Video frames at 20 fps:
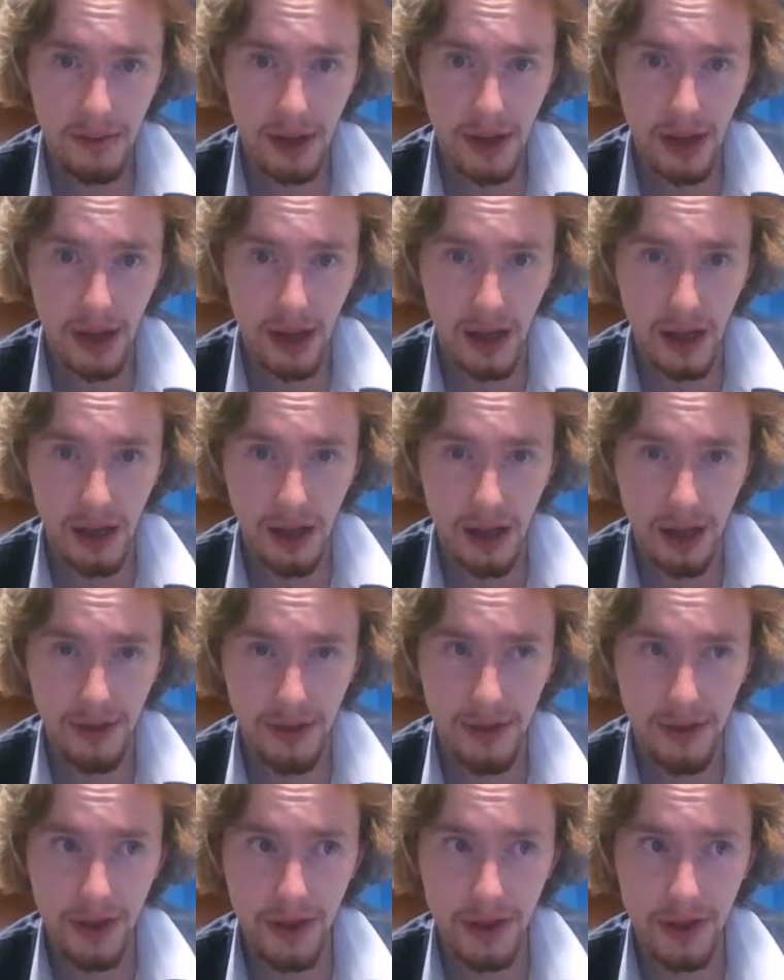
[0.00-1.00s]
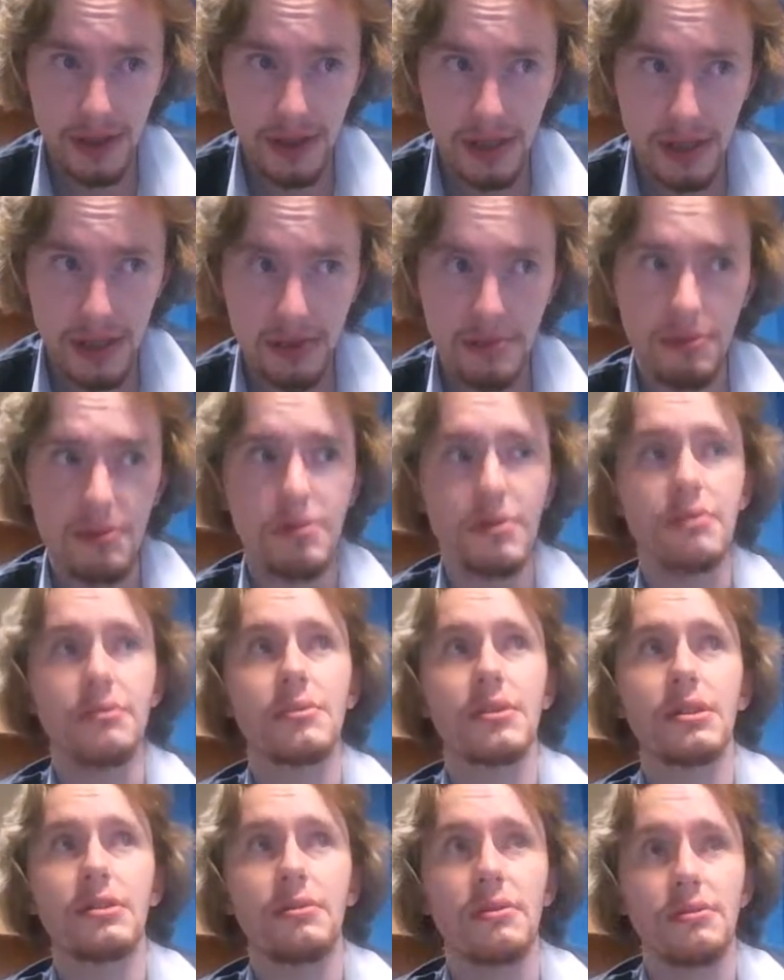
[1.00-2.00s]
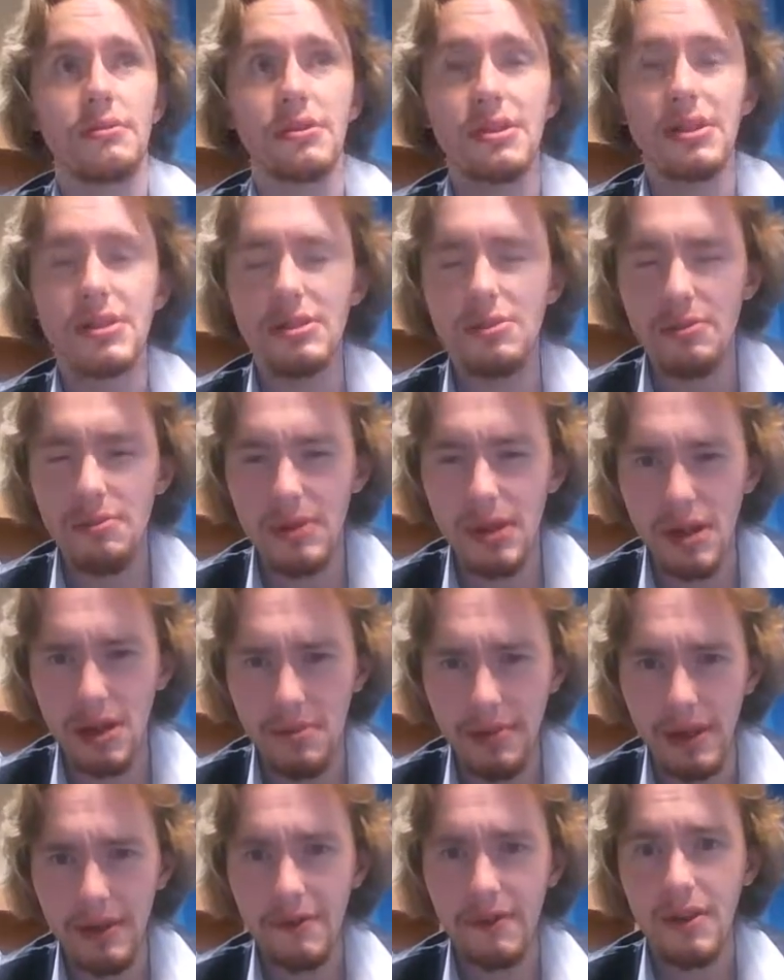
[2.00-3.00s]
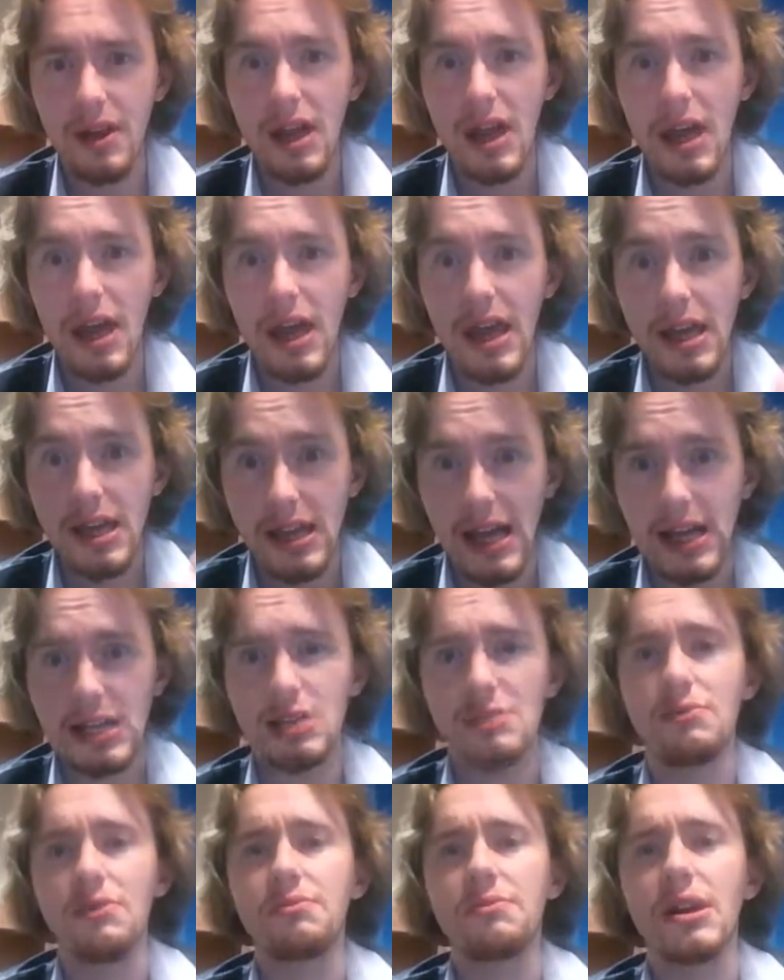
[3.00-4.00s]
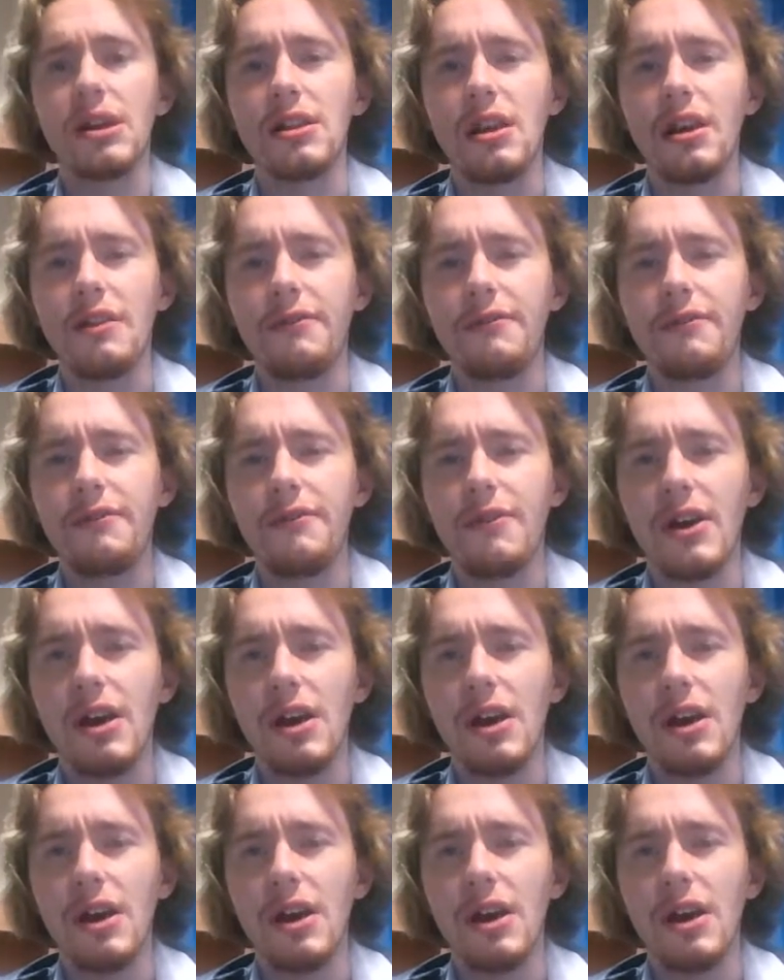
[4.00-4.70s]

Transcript: Uh, other things, you know, it's a little bit of catch up with my life.